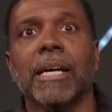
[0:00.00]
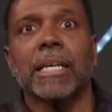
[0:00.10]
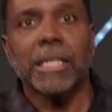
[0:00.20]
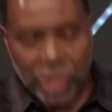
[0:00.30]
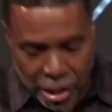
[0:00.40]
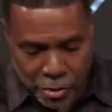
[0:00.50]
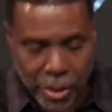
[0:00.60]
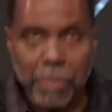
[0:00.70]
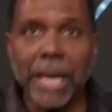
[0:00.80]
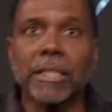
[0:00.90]

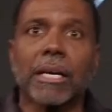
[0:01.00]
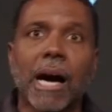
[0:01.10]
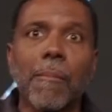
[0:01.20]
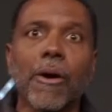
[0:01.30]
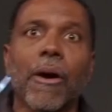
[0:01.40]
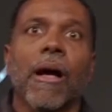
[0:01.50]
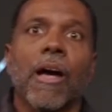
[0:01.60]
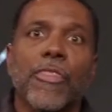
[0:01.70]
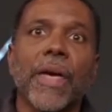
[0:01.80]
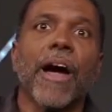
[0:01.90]
continually make the comer
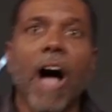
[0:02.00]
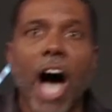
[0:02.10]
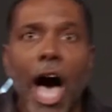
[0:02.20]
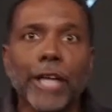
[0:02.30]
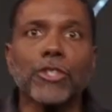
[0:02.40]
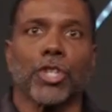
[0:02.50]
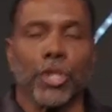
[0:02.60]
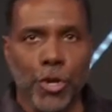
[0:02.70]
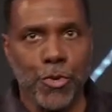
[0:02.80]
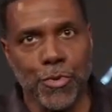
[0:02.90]

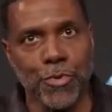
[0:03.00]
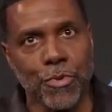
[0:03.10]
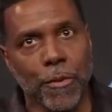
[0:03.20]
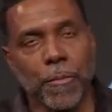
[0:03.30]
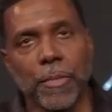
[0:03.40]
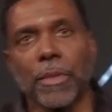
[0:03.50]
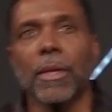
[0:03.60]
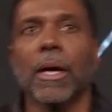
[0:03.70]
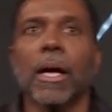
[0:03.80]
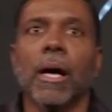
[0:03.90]
thereunto
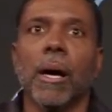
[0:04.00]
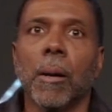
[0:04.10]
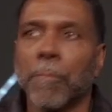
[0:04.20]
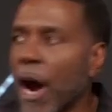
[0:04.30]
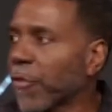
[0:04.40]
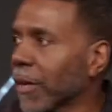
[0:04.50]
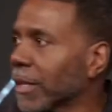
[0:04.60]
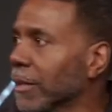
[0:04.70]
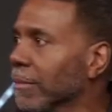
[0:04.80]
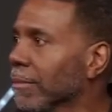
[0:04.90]
perfect.